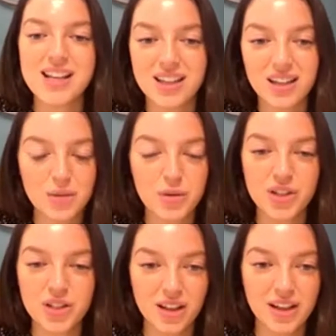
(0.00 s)
Basically, we're
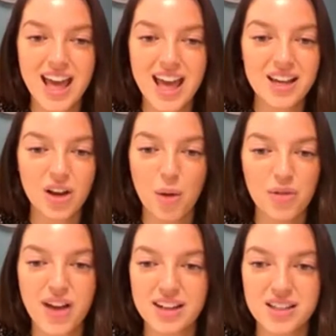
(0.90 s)
just looking at any
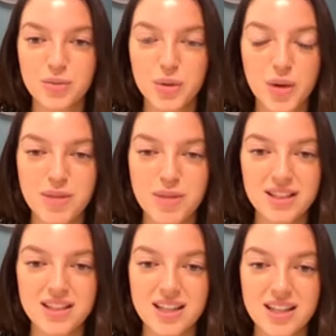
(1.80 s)
common factors between
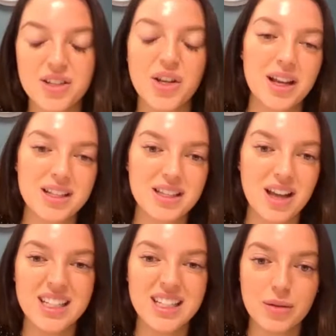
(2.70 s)
businesses that don't
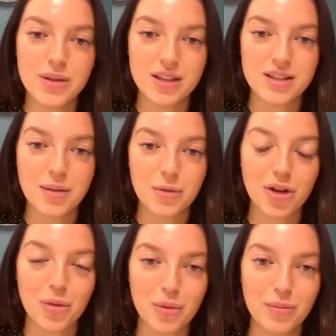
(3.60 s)
necessarily sit within the same
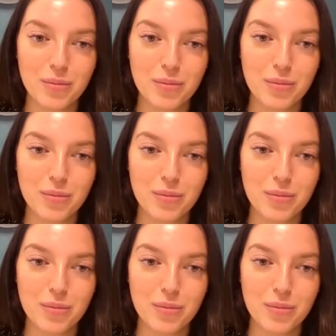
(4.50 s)
group.